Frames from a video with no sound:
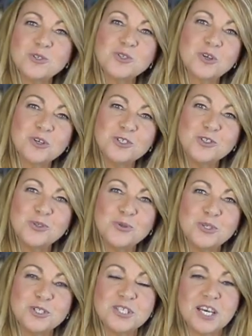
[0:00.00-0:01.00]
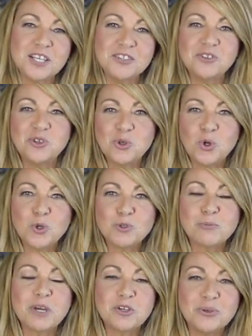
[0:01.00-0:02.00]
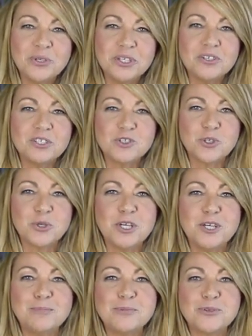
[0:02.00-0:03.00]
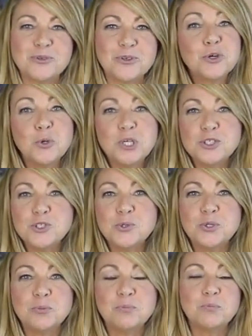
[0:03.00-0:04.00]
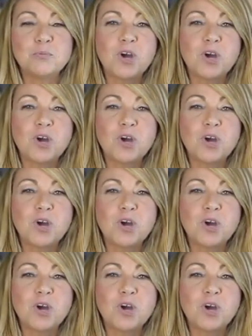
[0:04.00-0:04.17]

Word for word: and started setting little goals by going on trips or going to a